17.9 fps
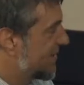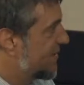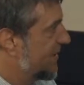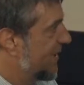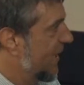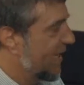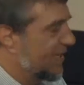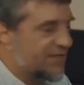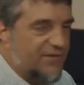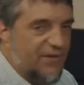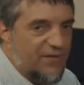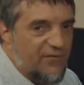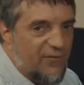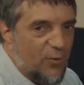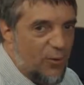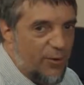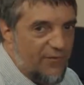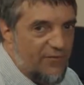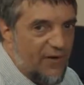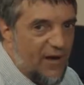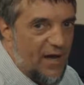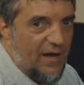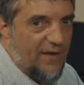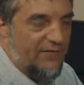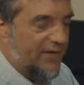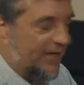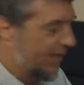a DXV
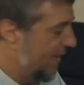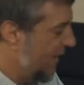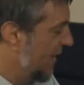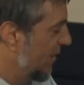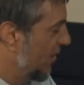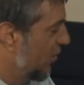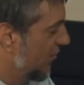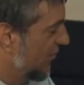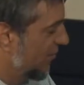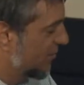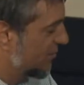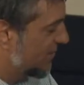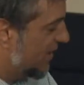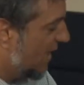45, again louvers